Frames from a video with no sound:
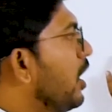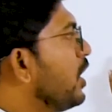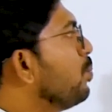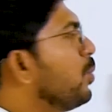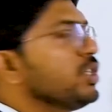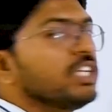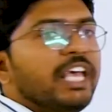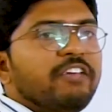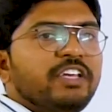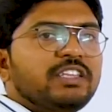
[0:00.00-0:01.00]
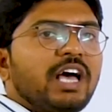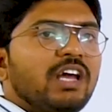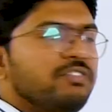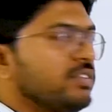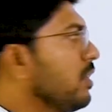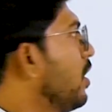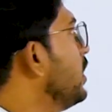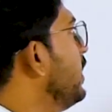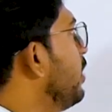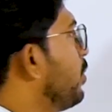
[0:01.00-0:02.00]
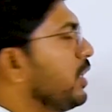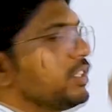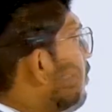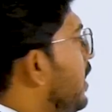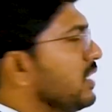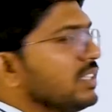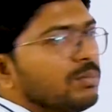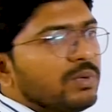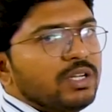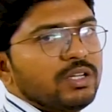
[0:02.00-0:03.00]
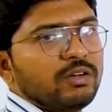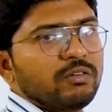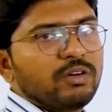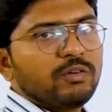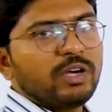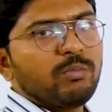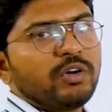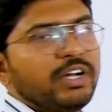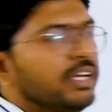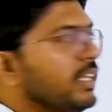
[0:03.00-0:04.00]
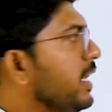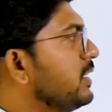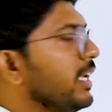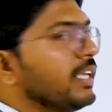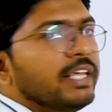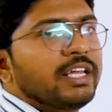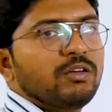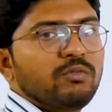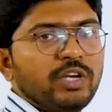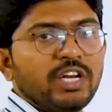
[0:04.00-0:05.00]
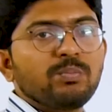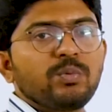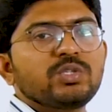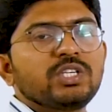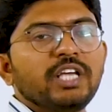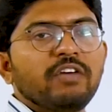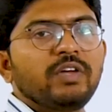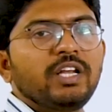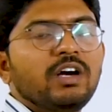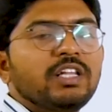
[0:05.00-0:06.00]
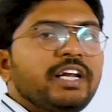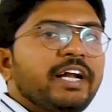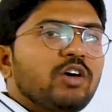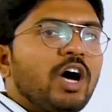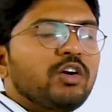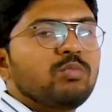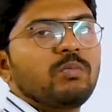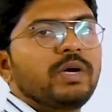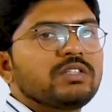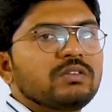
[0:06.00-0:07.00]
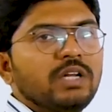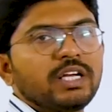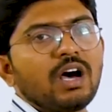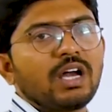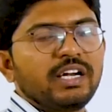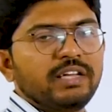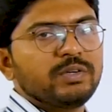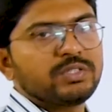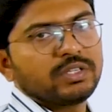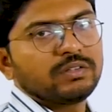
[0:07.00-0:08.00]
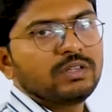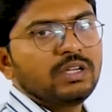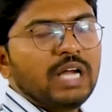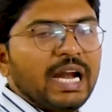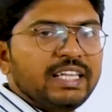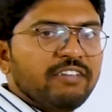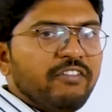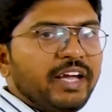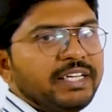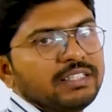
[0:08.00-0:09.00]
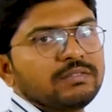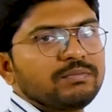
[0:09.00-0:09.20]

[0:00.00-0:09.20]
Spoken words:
are imposing heavy tariffs on their products. For example, about India, they are saying we are imposing heavily on their automobiles like Harley Davidson and the wine.